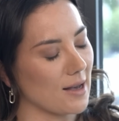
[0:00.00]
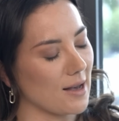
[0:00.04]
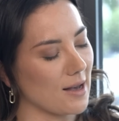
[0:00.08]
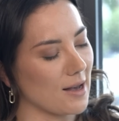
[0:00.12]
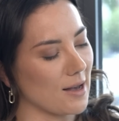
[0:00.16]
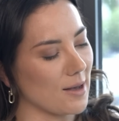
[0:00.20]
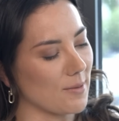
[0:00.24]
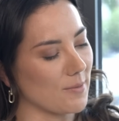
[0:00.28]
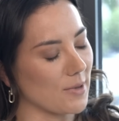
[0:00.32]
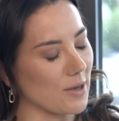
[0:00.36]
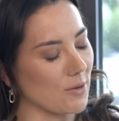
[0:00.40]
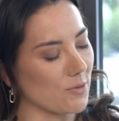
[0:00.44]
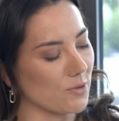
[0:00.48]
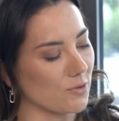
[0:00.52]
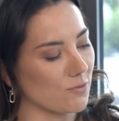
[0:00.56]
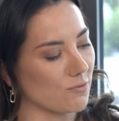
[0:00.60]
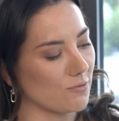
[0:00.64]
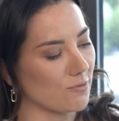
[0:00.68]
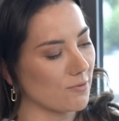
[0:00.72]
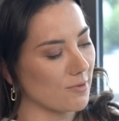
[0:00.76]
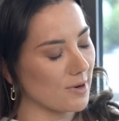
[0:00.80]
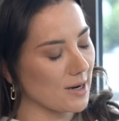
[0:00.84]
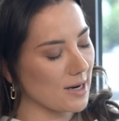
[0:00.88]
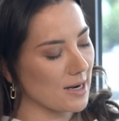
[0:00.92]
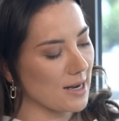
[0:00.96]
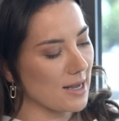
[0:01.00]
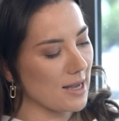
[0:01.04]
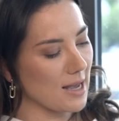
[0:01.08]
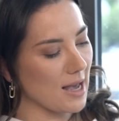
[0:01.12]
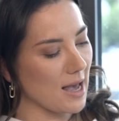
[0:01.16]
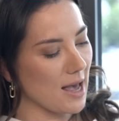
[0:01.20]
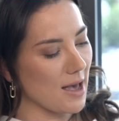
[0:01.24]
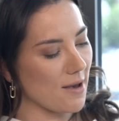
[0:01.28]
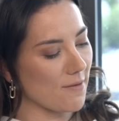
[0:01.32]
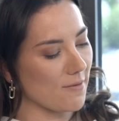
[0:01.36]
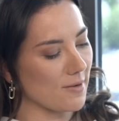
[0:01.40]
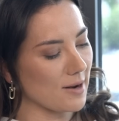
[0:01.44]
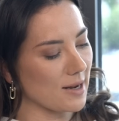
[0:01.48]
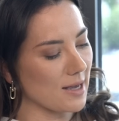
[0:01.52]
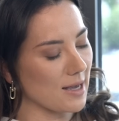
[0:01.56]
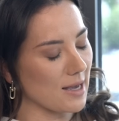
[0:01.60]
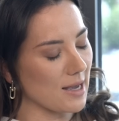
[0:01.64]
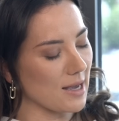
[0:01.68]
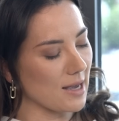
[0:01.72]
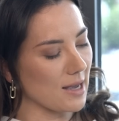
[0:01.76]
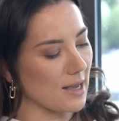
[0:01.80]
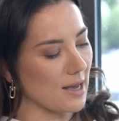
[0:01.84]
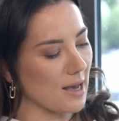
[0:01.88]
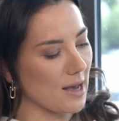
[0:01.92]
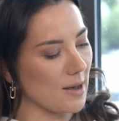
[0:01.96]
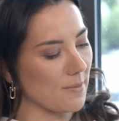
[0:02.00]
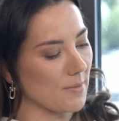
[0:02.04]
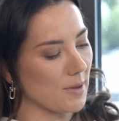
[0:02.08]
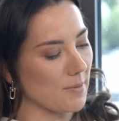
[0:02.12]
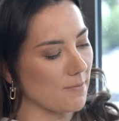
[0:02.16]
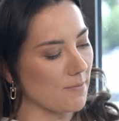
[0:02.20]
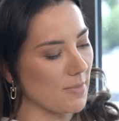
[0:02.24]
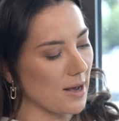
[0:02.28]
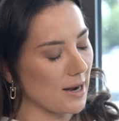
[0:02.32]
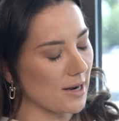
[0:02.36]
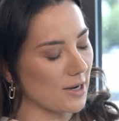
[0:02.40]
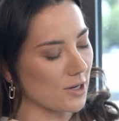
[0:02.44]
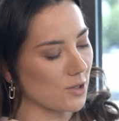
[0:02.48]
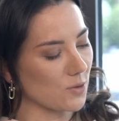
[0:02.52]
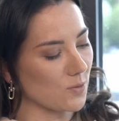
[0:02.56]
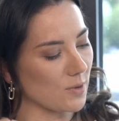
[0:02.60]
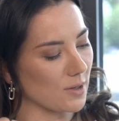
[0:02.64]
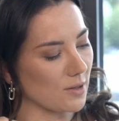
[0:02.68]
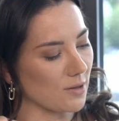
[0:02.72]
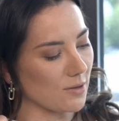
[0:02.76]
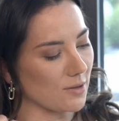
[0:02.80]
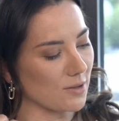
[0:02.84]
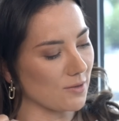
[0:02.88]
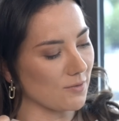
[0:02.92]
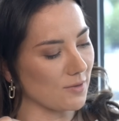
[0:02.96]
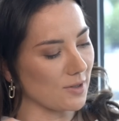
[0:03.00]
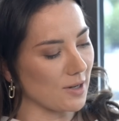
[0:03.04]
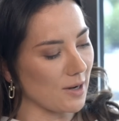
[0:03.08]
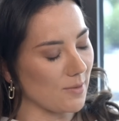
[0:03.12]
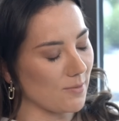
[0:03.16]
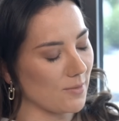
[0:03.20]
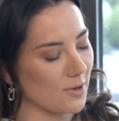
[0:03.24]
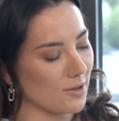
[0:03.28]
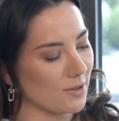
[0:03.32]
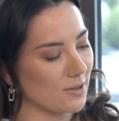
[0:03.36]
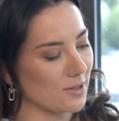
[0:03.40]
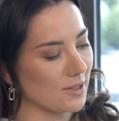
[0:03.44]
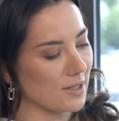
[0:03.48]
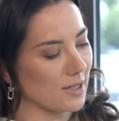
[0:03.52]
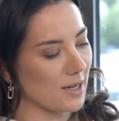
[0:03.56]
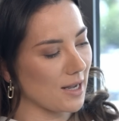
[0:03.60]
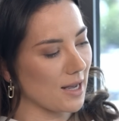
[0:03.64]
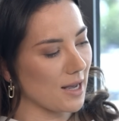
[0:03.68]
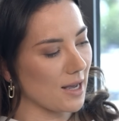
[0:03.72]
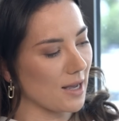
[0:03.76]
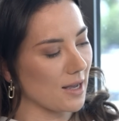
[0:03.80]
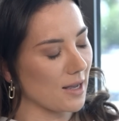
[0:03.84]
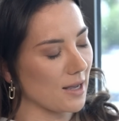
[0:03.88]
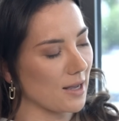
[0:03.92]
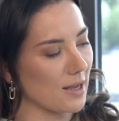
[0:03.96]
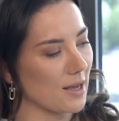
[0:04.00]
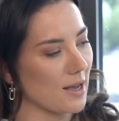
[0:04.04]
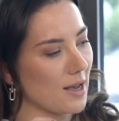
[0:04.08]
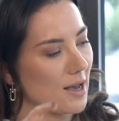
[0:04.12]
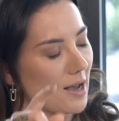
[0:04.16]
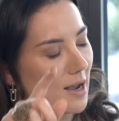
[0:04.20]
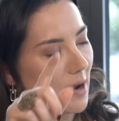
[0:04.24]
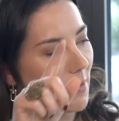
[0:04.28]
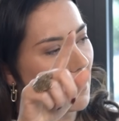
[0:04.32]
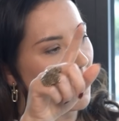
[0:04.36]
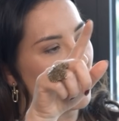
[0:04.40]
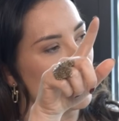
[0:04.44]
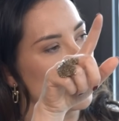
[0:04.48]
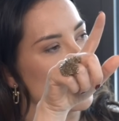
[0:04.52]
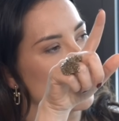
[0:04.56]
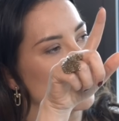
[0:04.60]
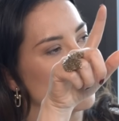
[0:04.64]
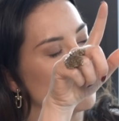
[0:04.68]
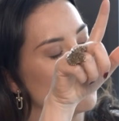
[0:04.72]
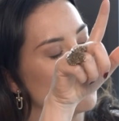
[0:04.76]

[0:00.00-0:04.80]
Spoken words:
It was really heavily embellished with lots of diamante. I remember it had